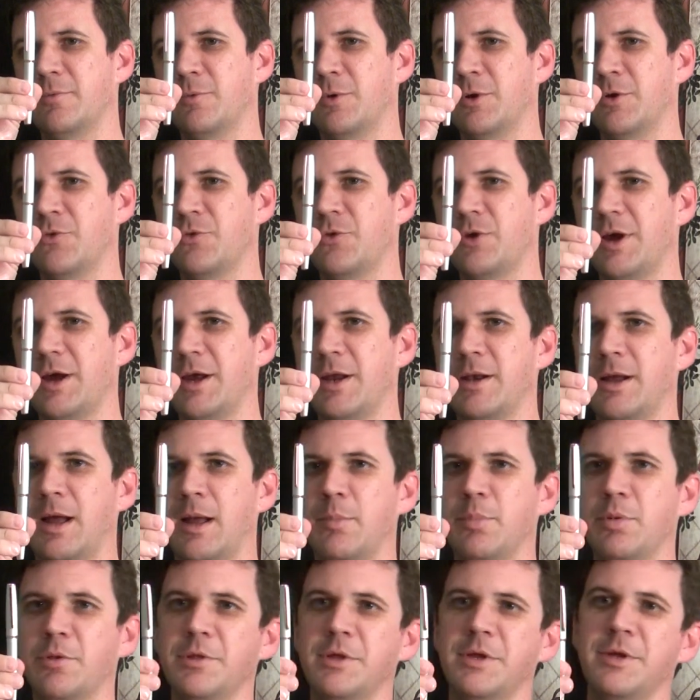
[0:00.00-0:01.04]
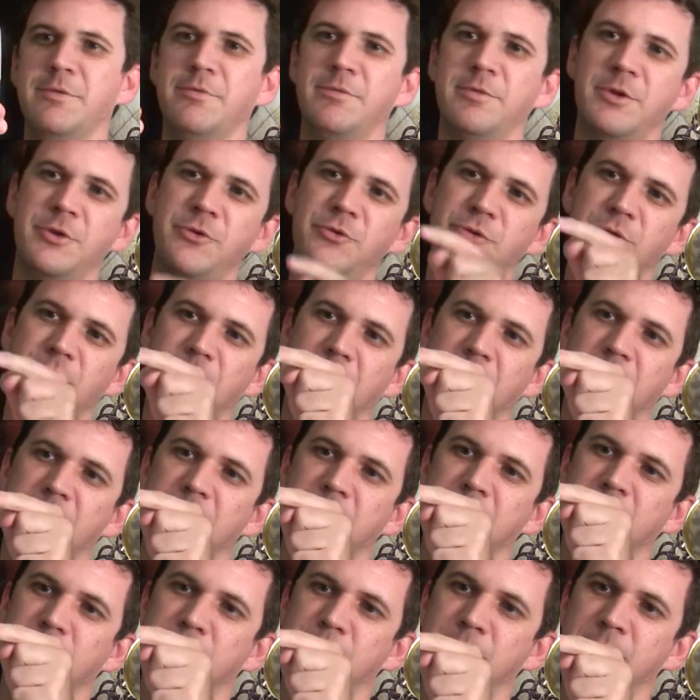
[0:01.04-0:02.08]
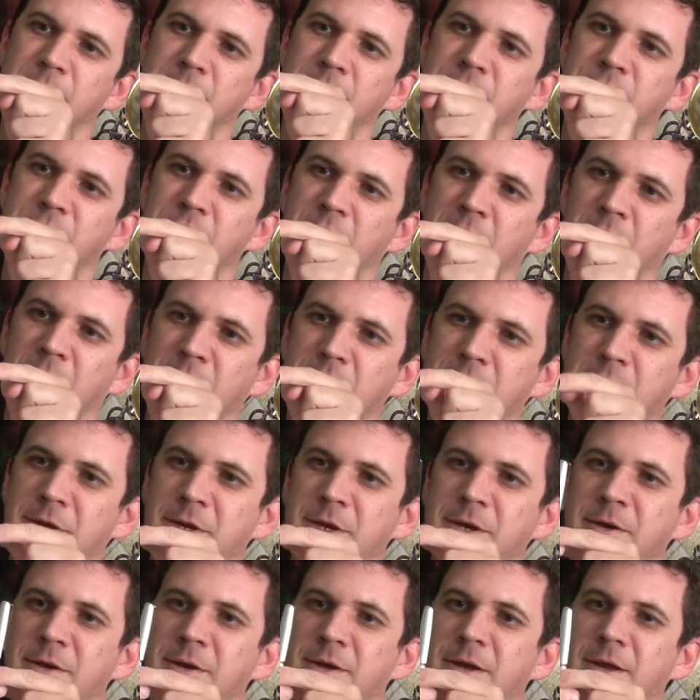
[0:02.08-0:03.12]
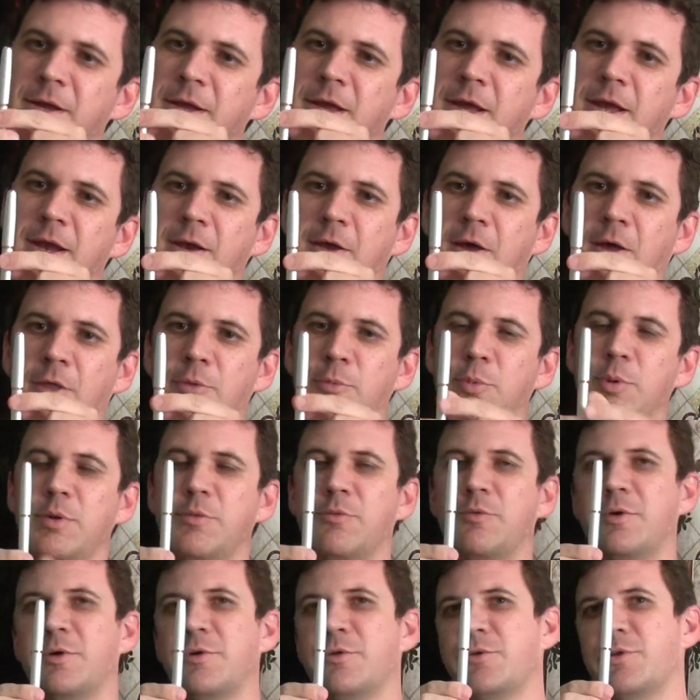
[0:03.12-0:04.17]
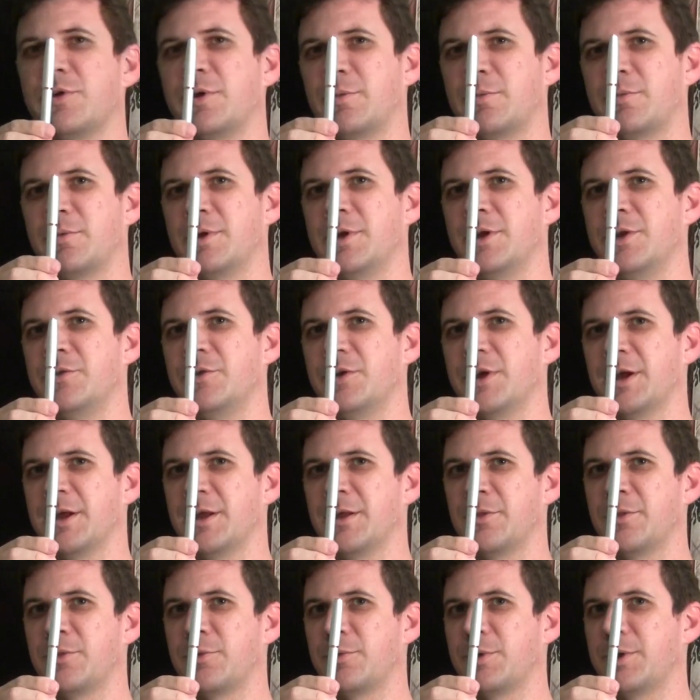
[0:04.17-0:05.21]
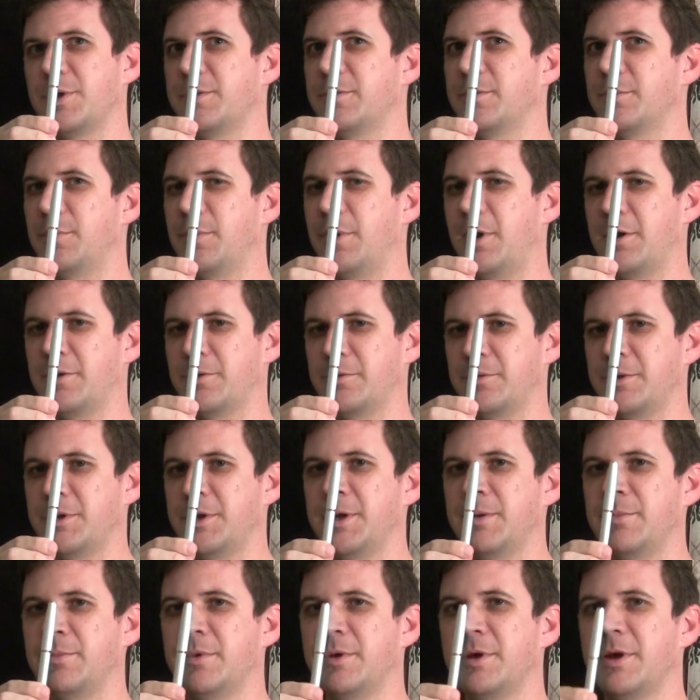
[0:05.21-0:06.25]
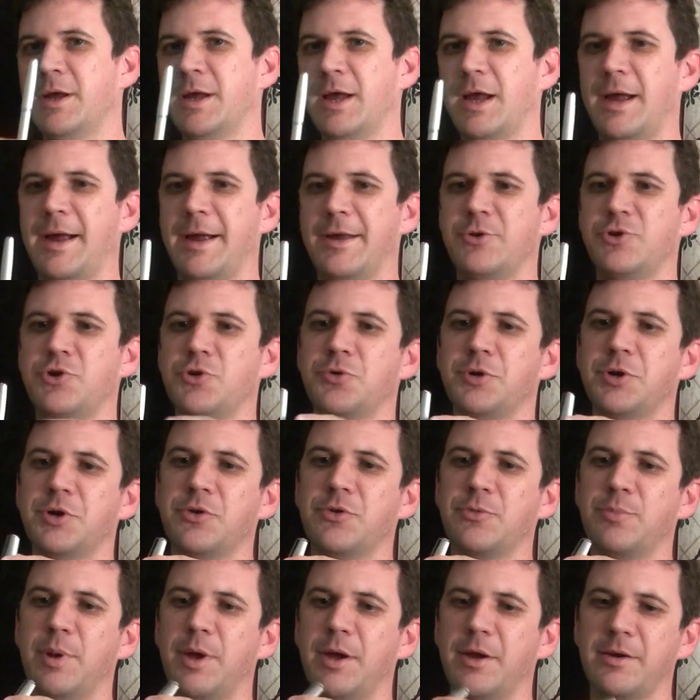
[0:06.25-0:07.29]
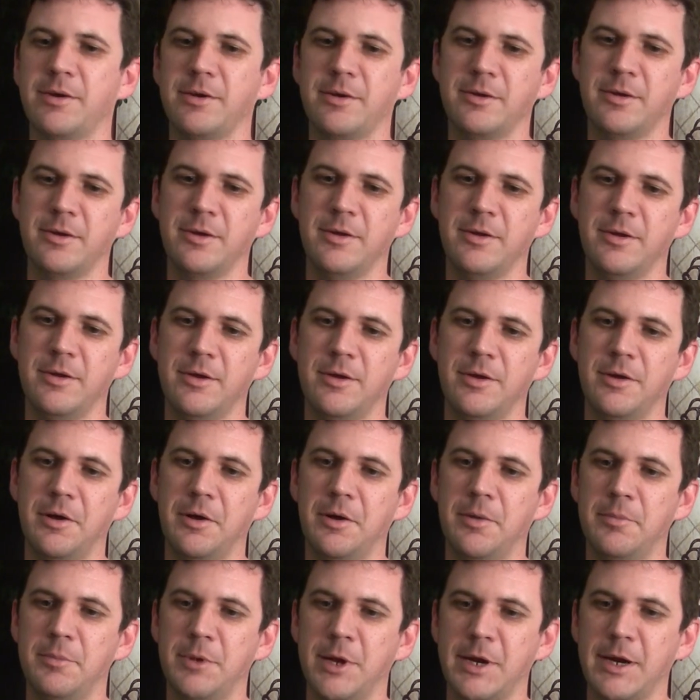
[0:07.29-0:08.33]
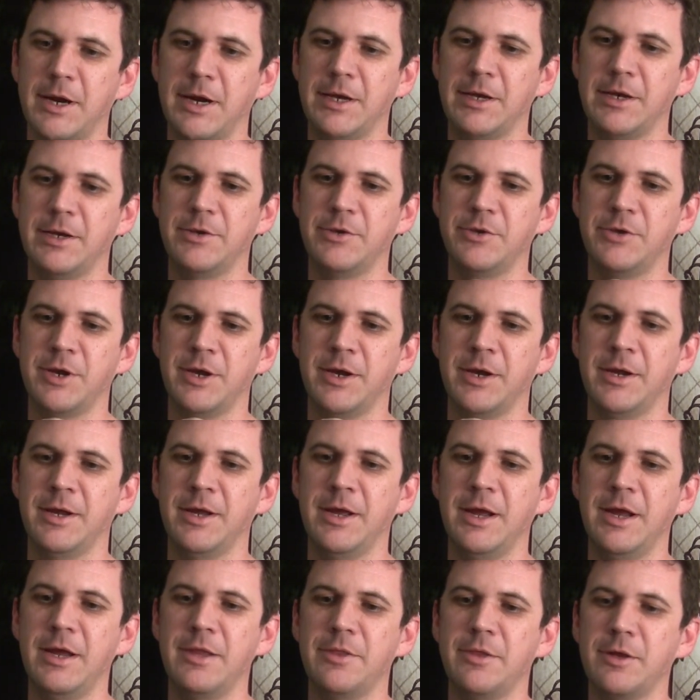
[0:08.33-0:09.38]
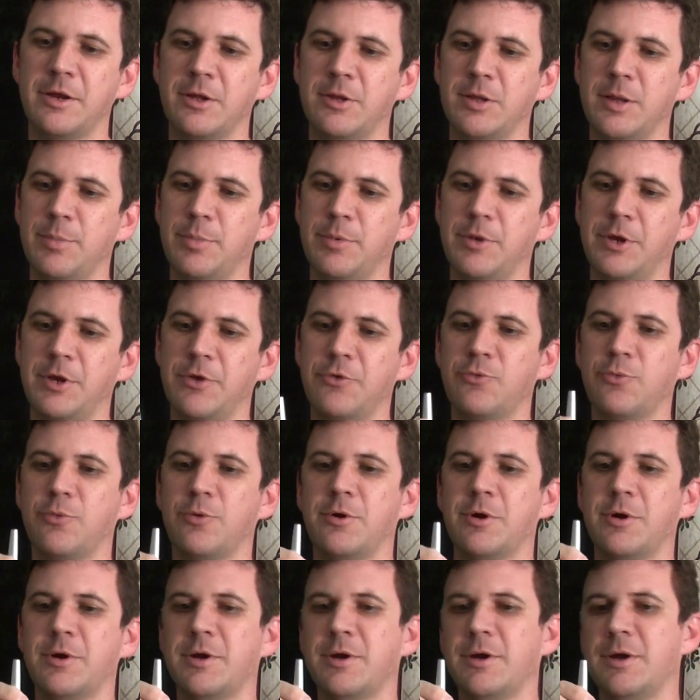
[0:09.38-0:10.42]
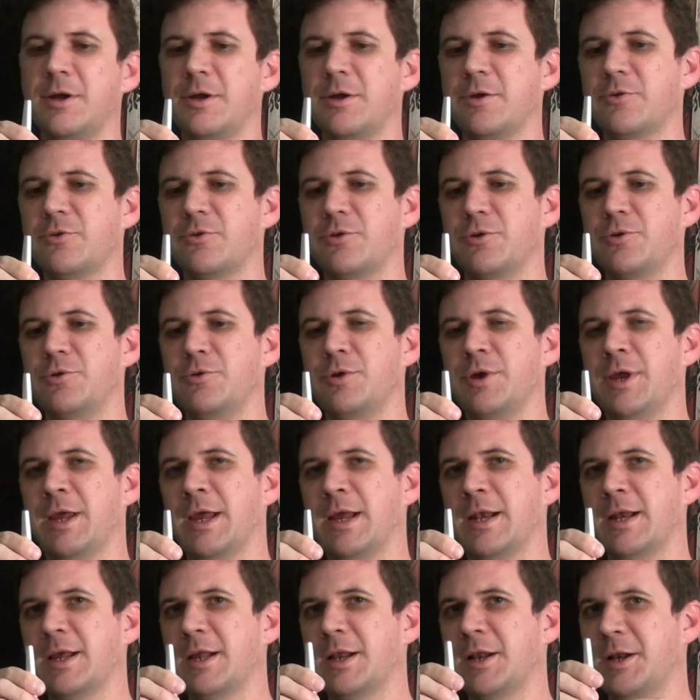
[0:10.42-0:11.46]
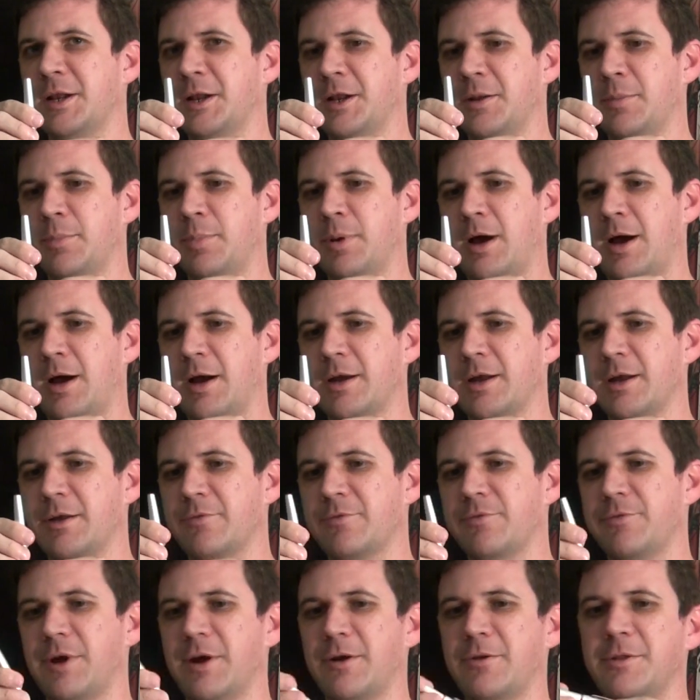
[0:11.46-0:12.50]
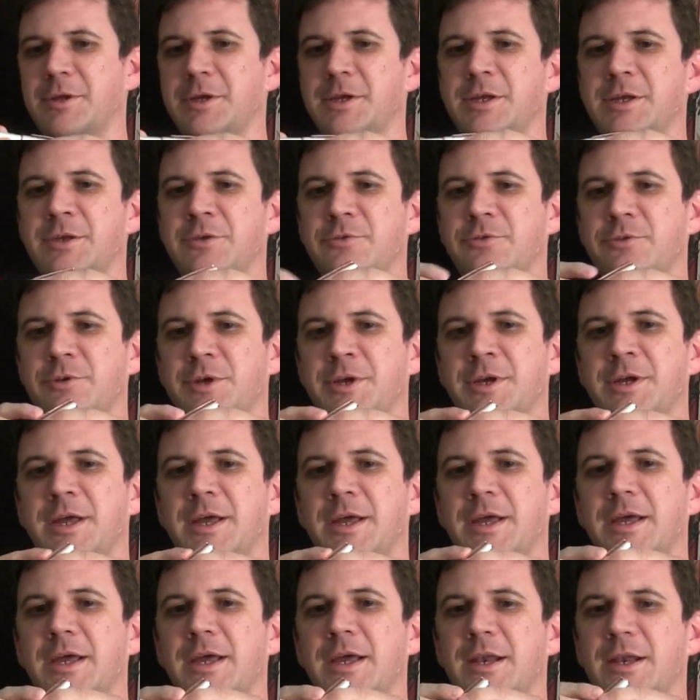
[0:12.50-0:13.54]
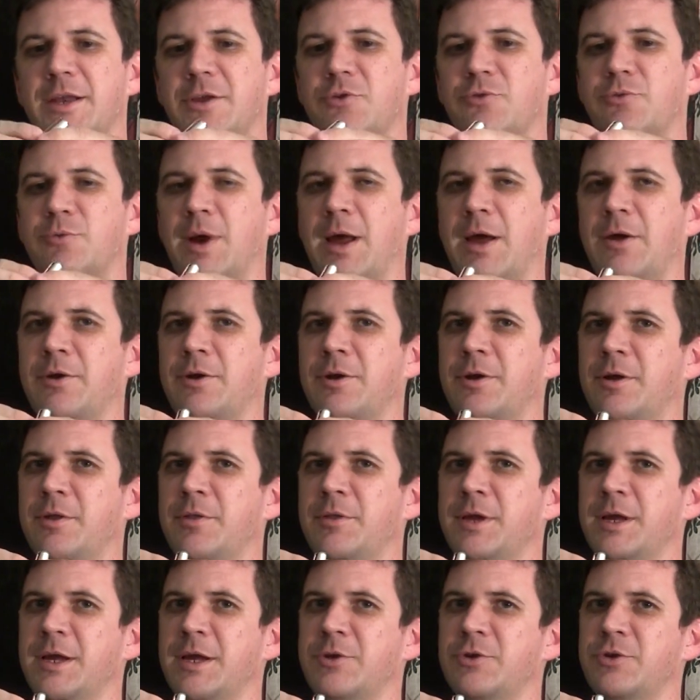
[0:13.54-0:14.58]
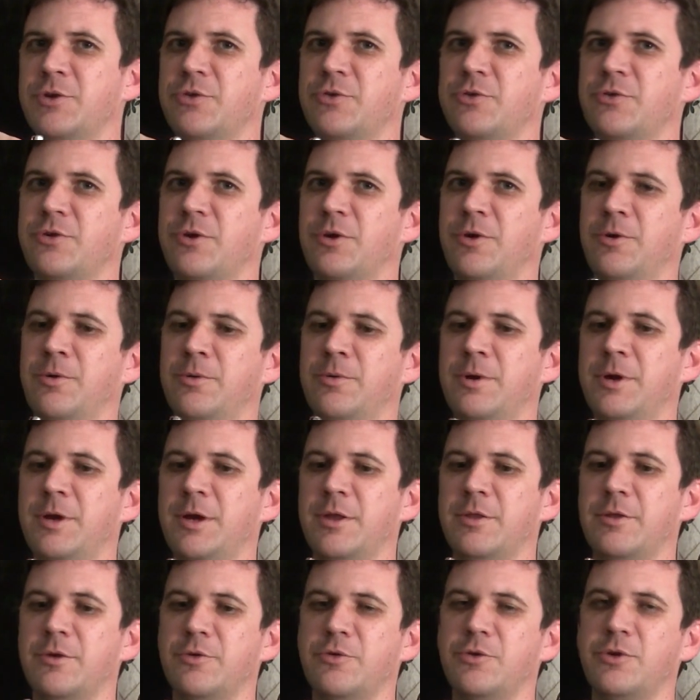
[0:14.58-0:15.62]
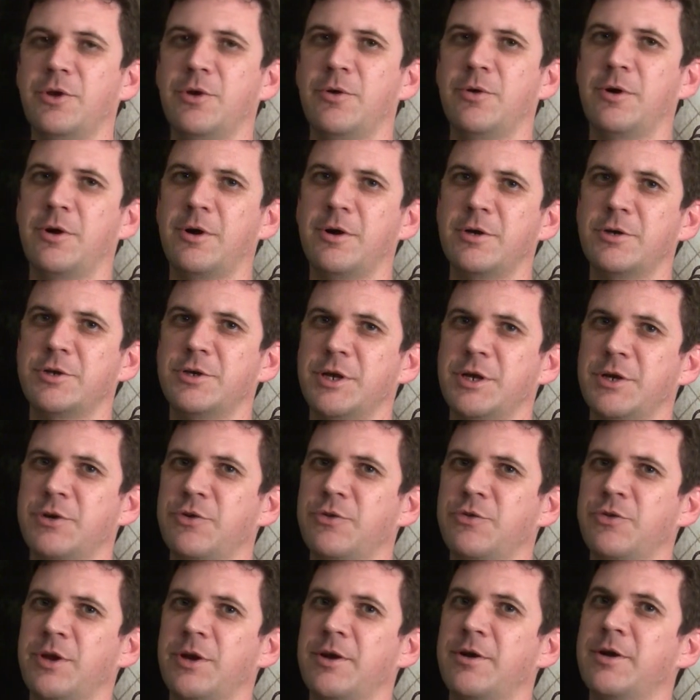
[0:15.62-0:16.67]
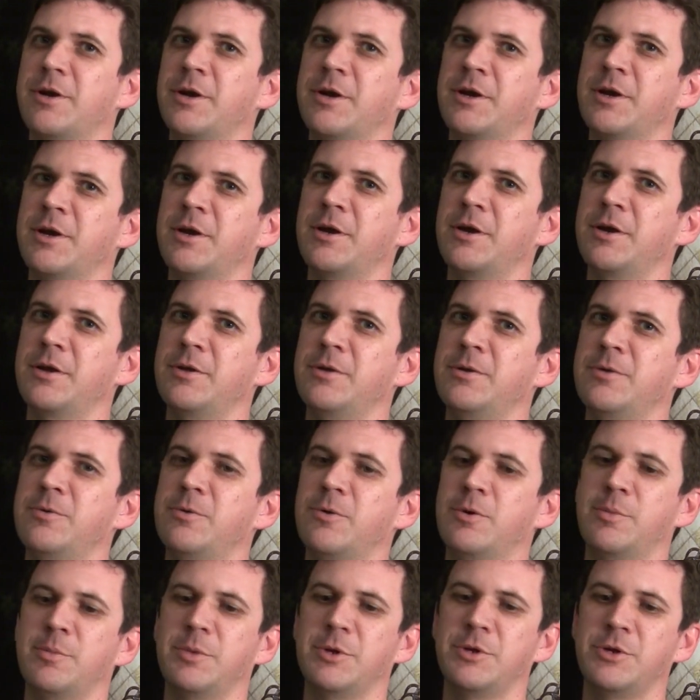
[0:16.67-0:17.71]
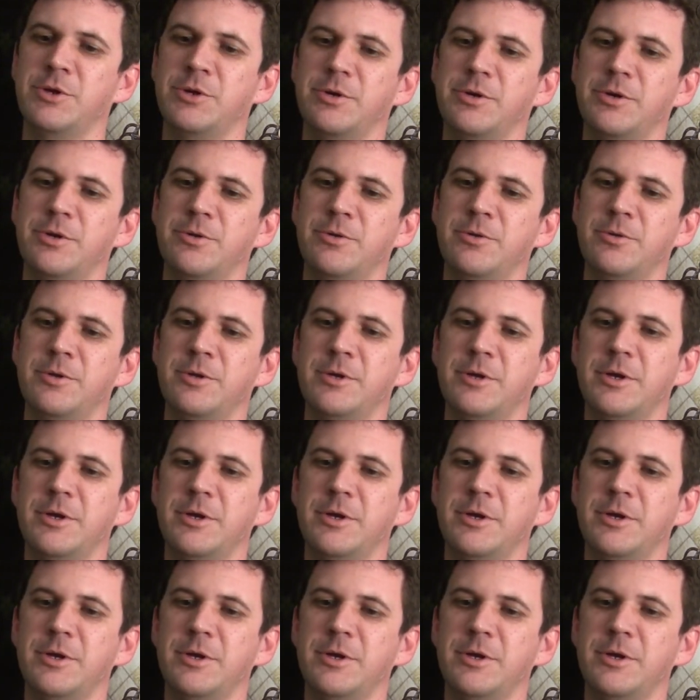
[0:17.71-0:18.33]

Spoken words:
one side, I believe this side, it reads Hongdian, and on the reverse, it reads A3, the model name, as you would expect. Like I did say, the clip does work, so you can get it in a pocket fairly easily. It is rounded on the edges, so there's no harsh edges that are going to cut you or material.